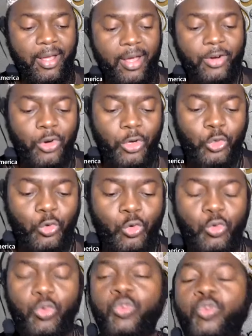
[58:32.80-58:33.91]

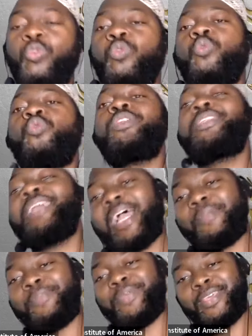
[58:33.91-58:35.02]
ar-rajulu wudda
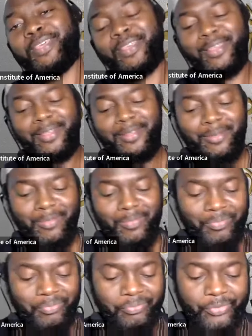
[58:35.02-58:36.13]
abihi."
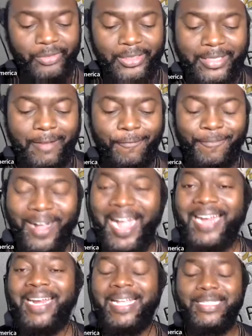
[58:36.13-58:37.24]
The
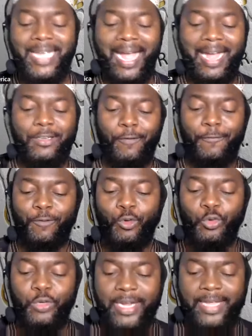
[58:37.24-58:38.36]
finest act of
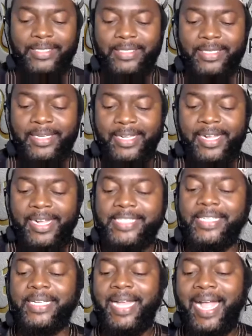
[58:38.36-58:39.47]
goodness is
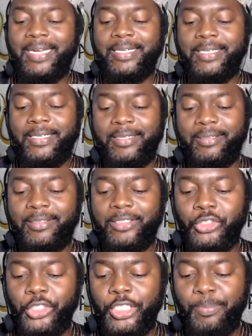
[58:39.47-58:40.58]
the kind
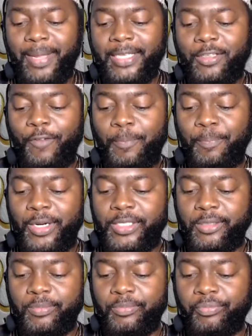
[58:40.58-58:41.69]
treatment of a
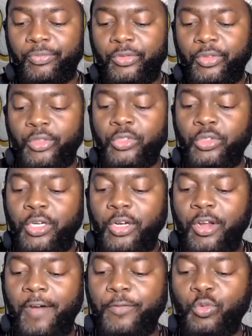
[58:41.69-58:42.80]
person to the
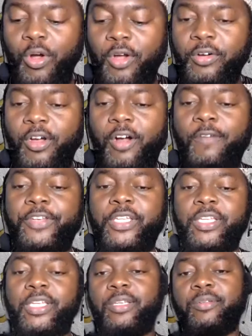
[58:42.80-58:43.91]
loved one of
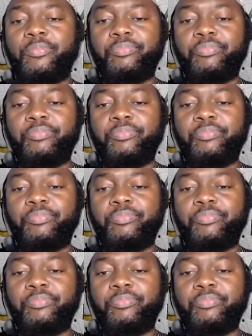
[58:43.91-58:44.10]
the